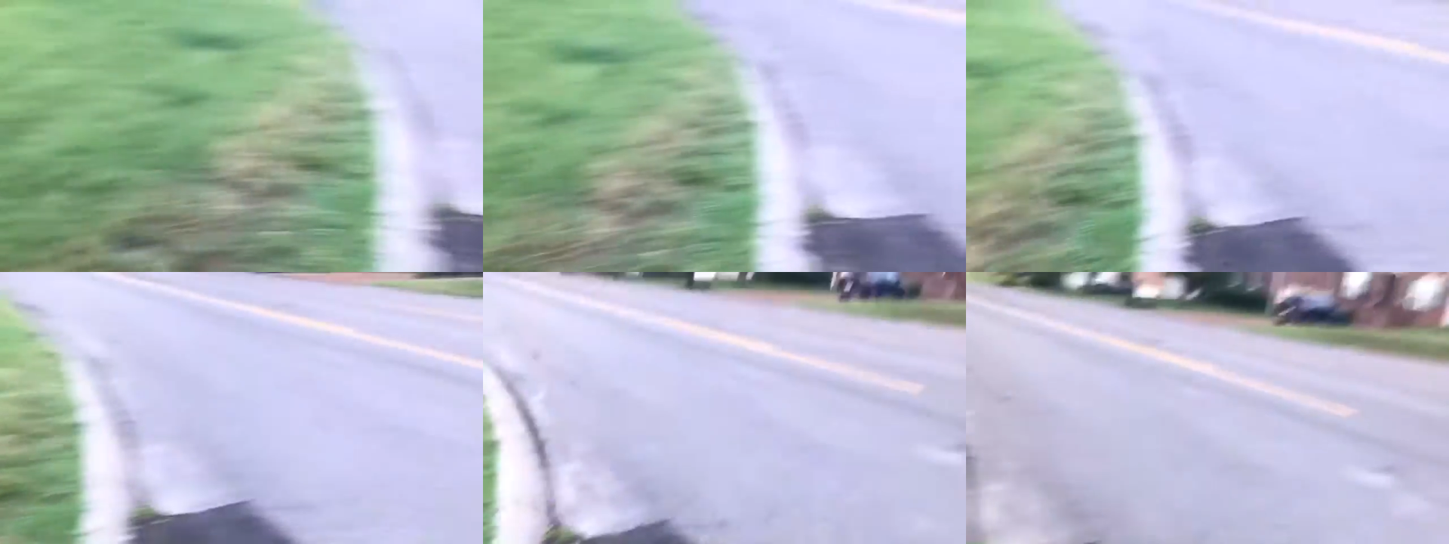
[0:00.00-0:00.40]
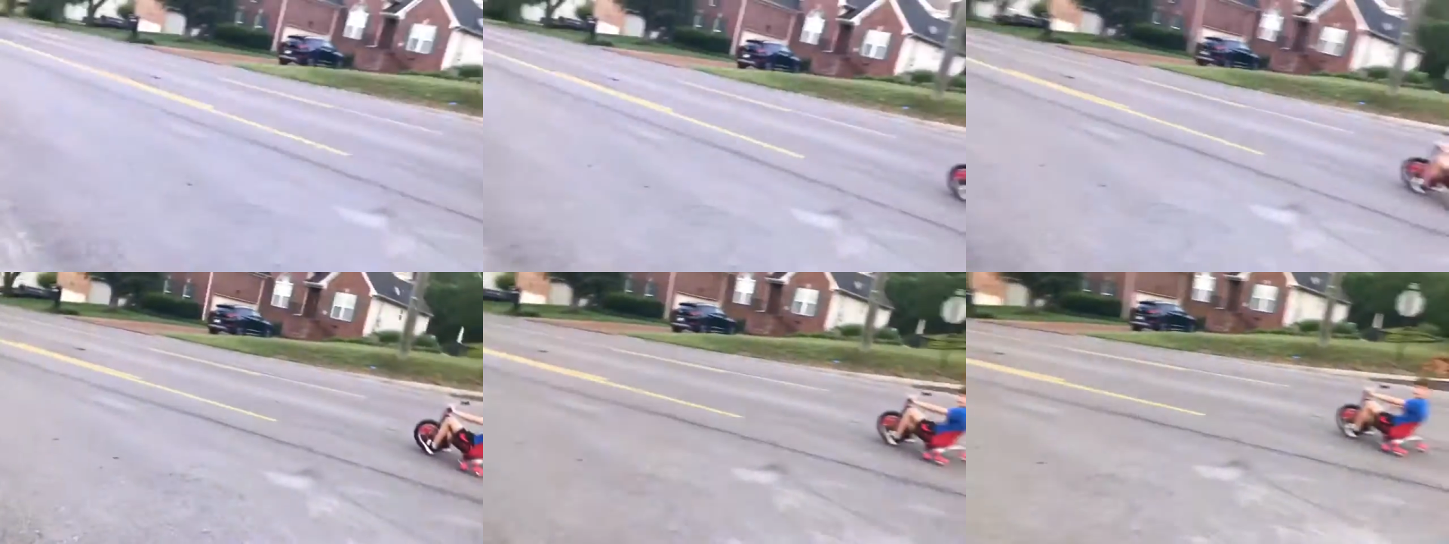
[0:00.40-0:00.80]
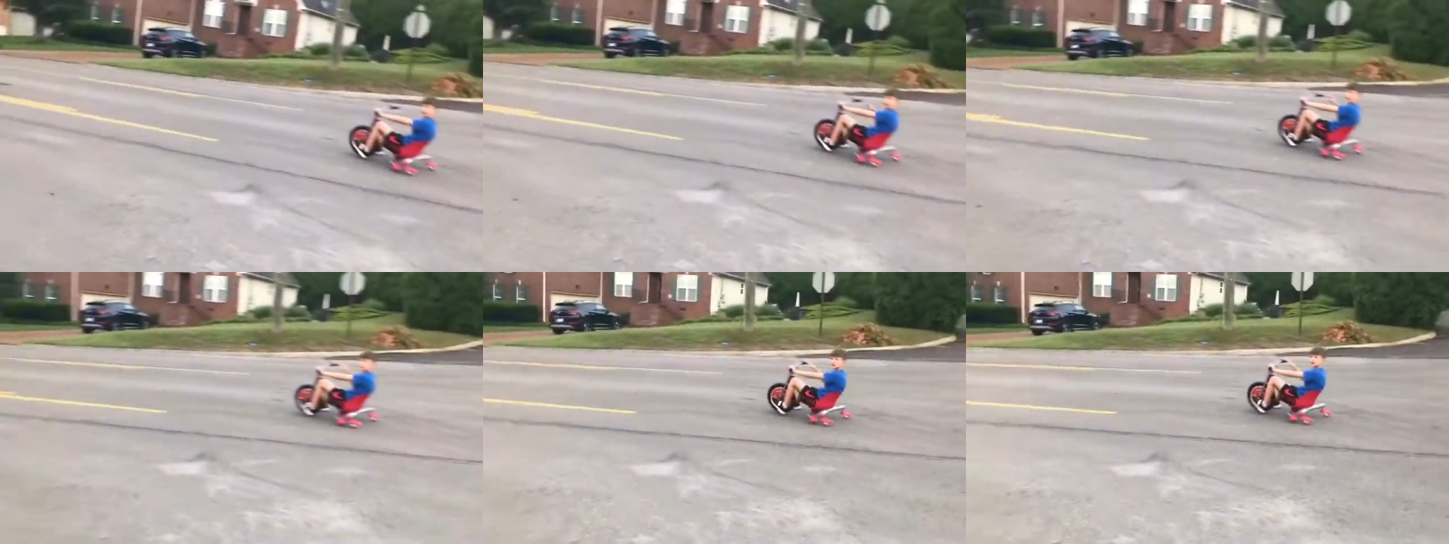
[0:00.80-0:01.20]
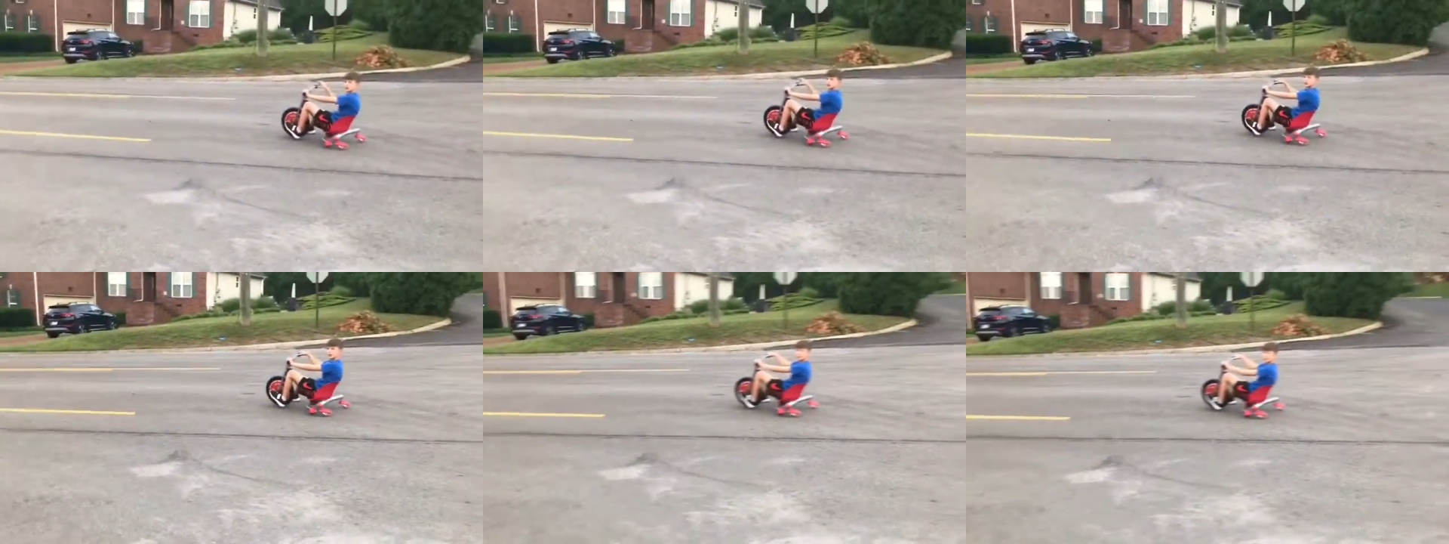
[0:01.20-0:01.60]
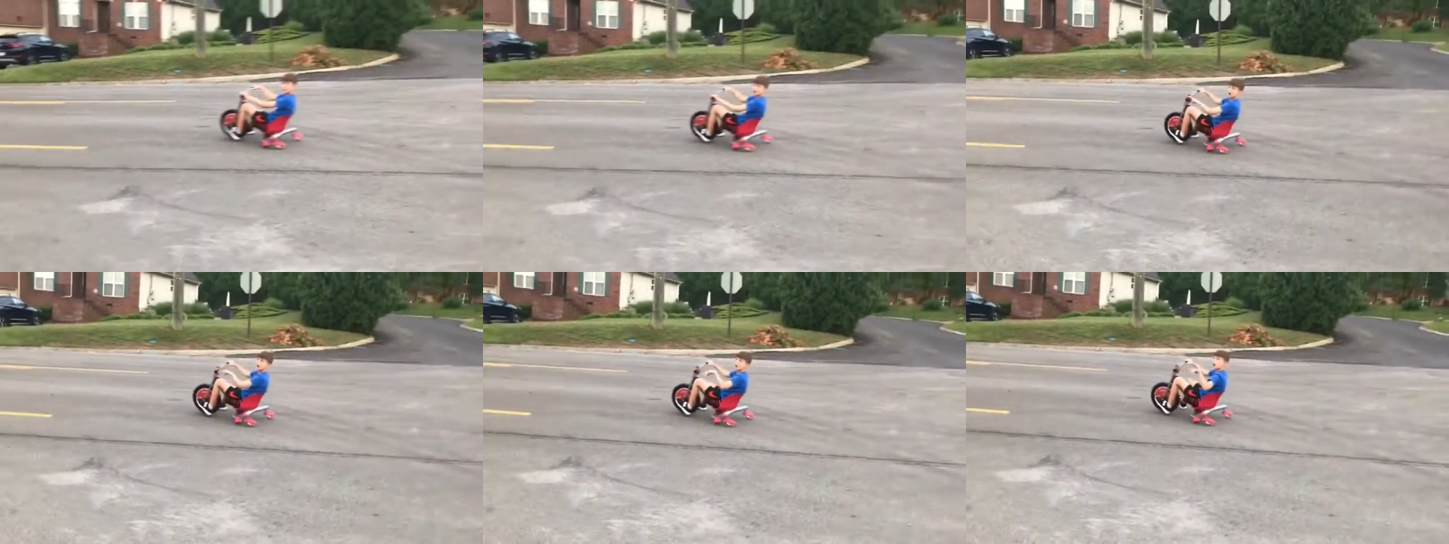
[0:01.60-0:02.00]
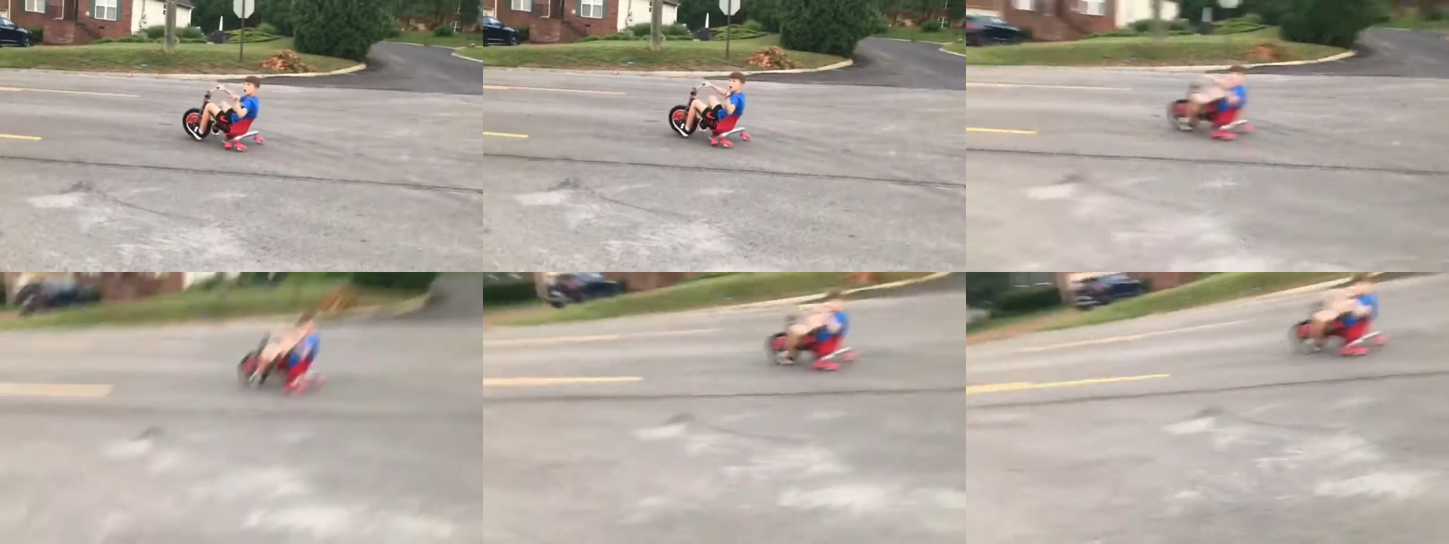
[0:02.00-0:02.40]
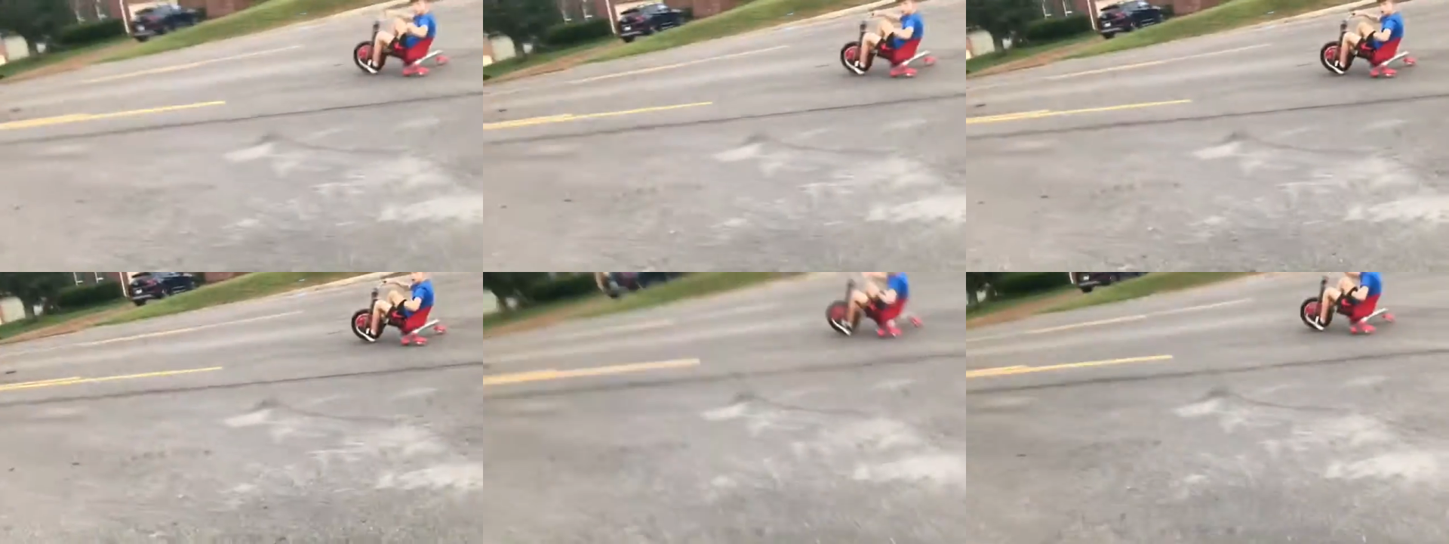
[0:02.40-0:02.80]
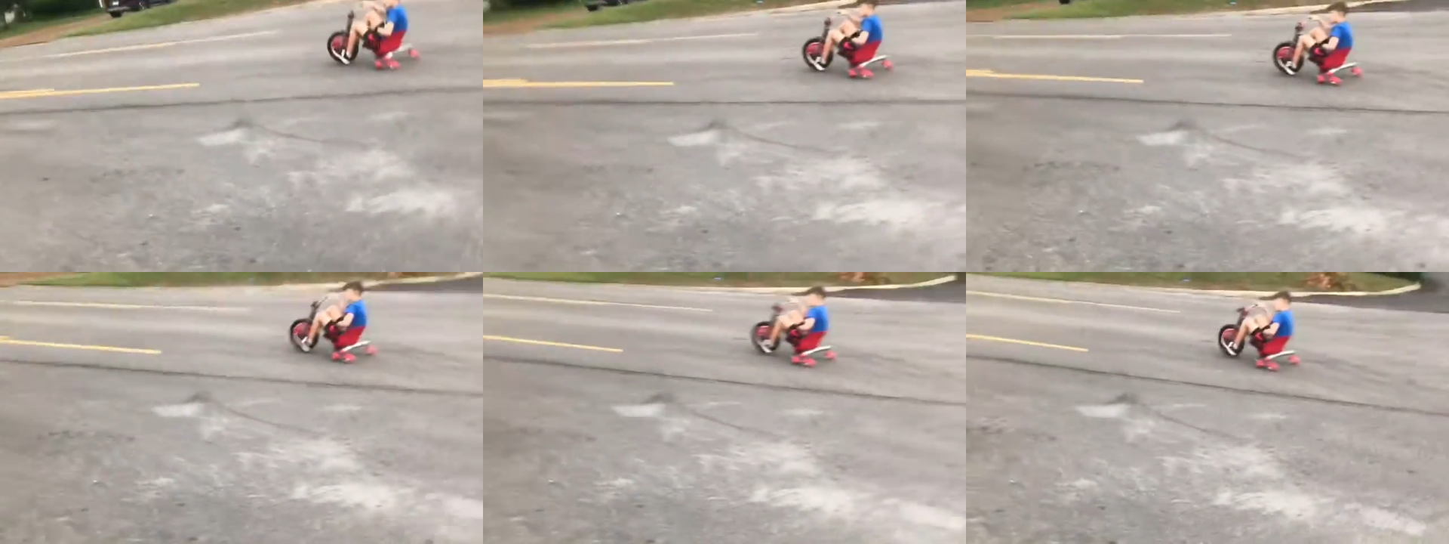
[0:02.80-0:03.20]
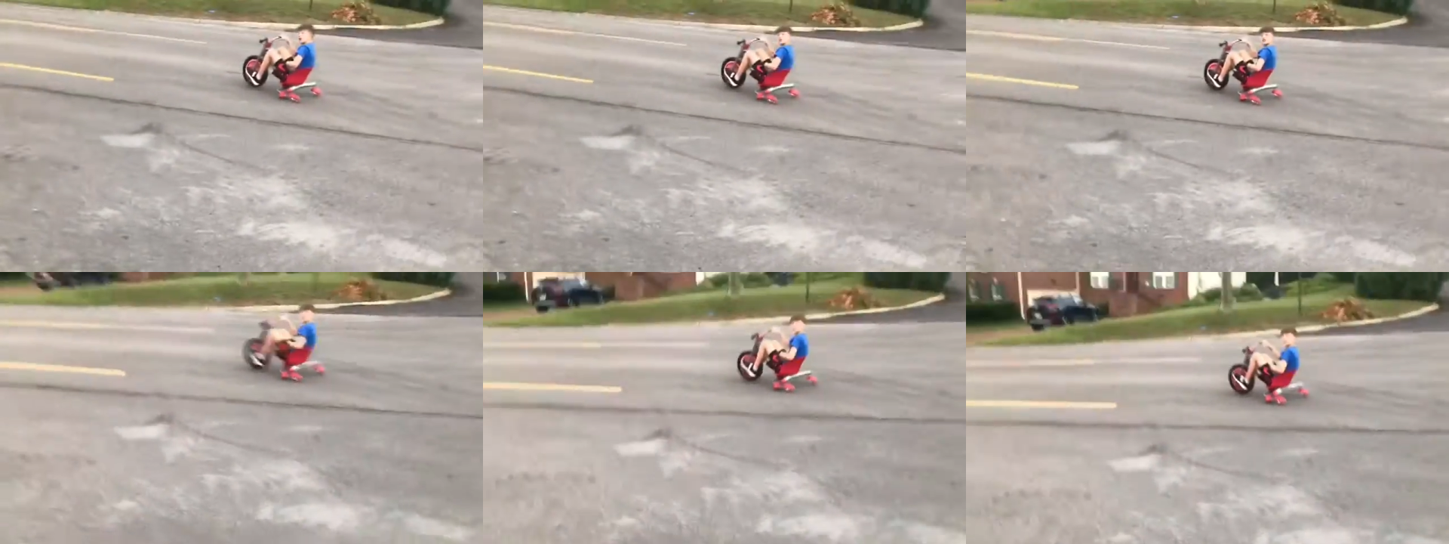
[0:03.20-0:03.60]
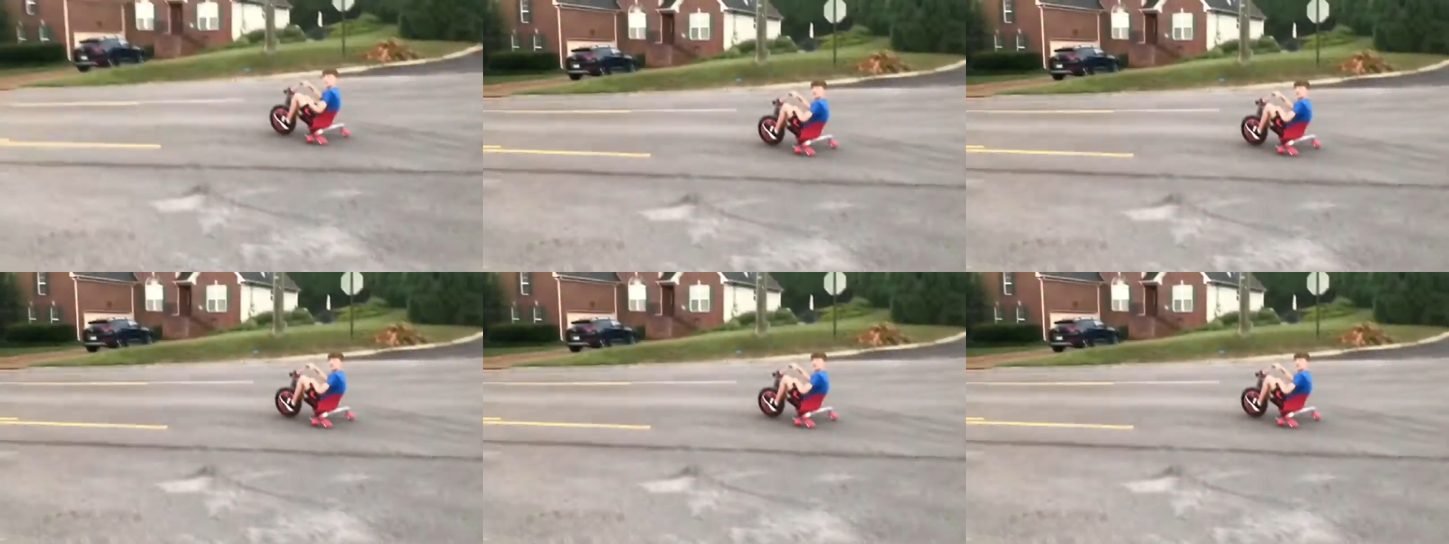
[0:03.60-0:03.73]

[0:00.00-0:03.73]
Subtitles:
[unreadable: no face in view]